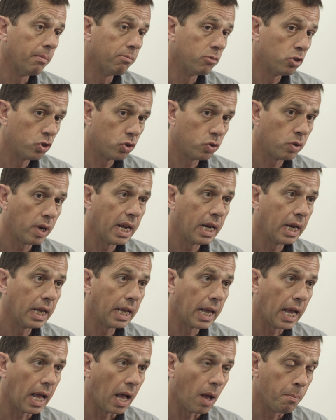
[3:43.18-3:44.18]
training
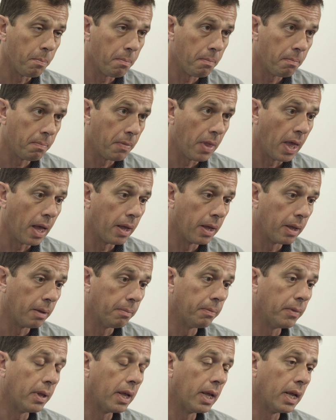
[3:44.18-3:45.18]
at
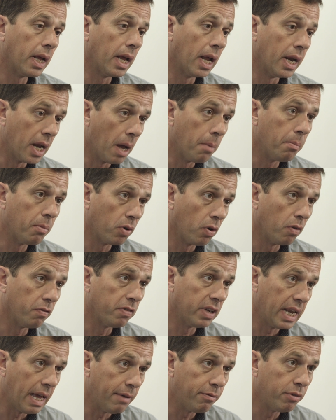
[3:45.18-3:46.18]
a number of
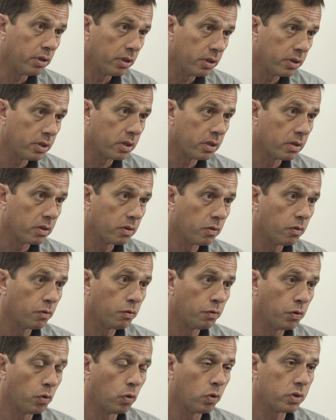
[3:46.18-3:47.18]
levels
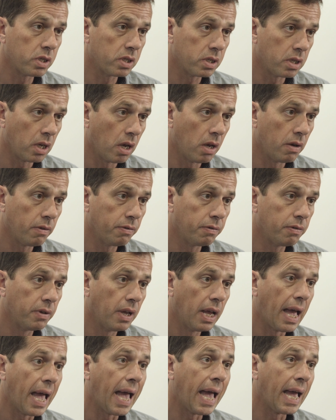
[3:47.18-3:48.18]
for staff
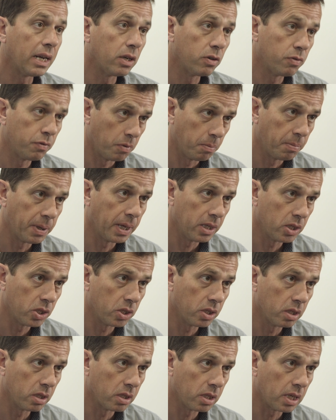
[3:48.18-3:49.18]
and for
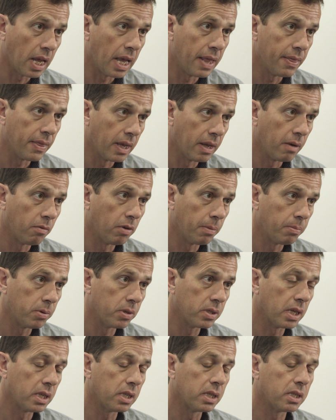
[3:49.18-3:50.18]
patients and their
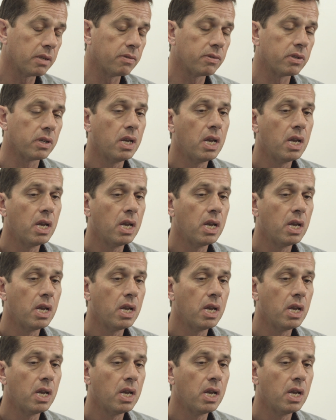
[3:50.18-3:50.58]
representatives.